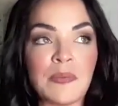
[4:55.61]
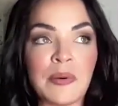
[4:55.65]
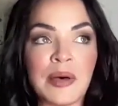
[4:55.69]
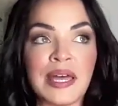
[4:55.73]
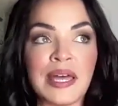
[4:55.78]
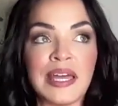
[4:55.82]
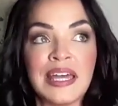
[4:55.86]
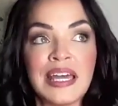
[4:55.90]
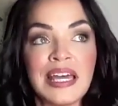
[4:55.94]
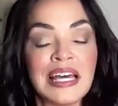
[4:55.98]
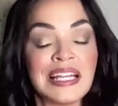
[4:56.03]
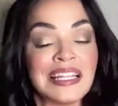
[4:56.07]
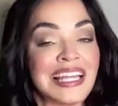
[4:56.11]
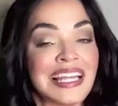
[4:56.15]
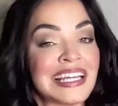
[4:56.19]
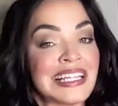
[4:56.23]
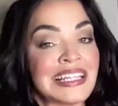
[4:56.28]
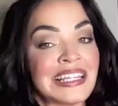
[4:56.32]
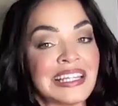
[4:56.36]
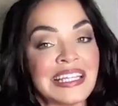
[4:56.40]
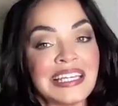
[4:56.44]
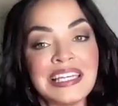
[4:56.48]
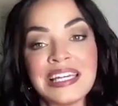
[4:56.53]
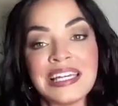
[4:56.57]
But
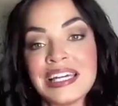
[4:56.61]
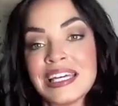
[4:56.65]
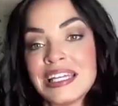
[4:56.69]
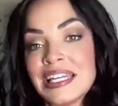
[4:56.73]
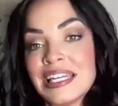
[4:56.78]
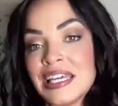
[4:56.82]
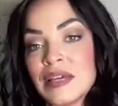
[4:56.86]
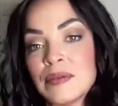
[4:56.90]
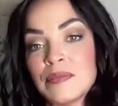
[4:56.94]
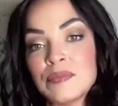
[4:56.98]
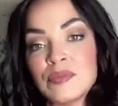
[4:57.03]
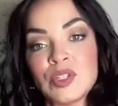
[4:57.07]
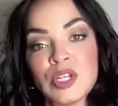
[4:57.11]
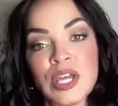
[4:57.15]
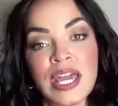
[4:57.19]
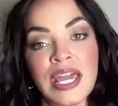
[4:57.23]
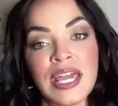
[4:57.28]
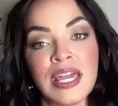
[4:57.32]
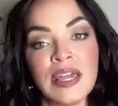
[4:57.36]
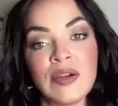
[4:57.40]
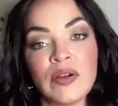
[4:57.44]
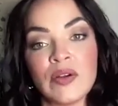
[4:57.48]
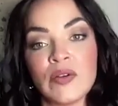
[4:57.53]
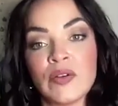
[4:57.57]
like Leah and
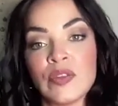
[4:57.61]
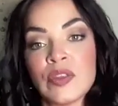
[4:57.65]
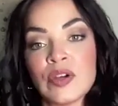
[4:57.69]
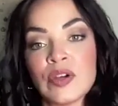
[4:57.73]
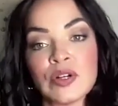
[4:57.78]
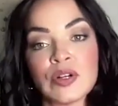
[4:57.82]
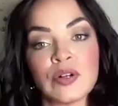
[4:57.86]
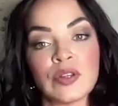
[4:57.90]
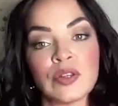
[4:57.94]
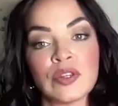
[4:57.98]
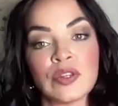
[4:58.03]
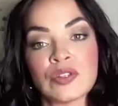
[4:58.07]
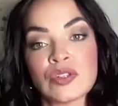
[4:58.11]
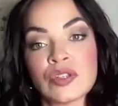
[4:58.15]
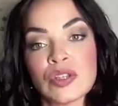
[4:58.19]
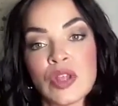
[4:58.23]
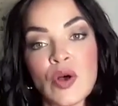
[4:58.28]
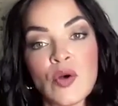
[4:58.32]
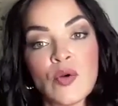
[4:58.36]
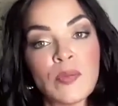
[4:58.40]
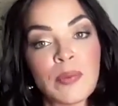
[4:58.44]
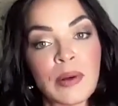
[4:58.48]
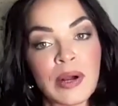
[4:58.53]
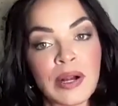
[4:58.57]
MJ, they're
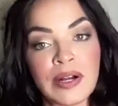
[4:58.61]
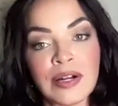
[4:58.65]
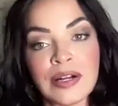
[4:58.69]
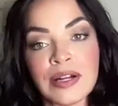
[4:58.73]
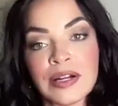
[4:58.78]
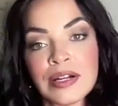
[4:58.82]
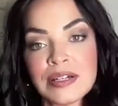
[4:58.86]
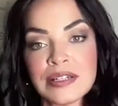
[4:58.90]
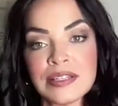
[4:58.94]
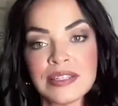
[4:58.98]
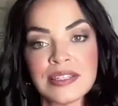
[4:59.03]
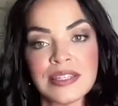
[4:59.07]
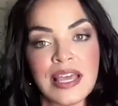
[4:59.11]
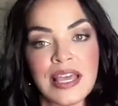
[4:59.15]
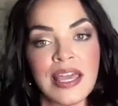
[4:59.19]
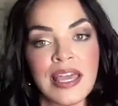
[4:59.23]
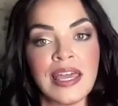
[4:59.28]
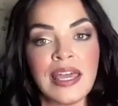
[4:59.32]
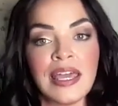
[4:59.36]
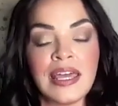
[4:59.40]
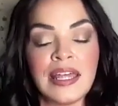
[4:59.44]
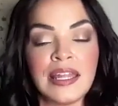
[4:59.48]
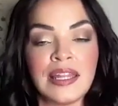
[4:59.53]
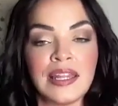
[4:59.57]
slow burners
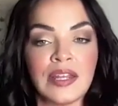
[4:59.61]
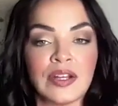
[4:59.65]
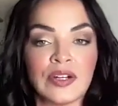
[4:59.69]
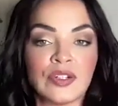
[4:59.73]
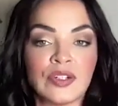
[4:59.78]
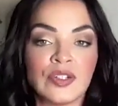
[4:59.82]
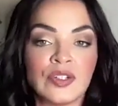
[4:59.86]
and they're